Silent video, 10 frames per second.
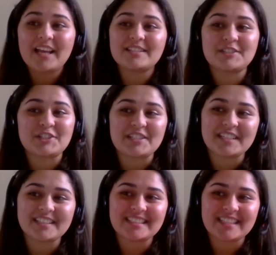She's
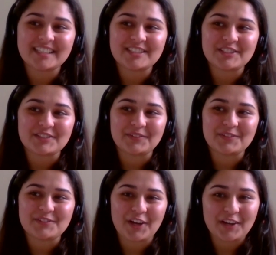here today to
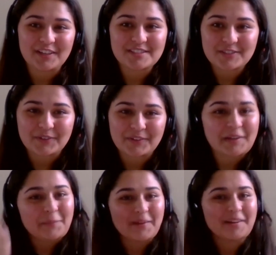share her
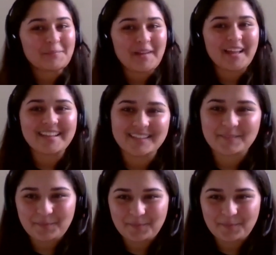story. Welcome, Helen.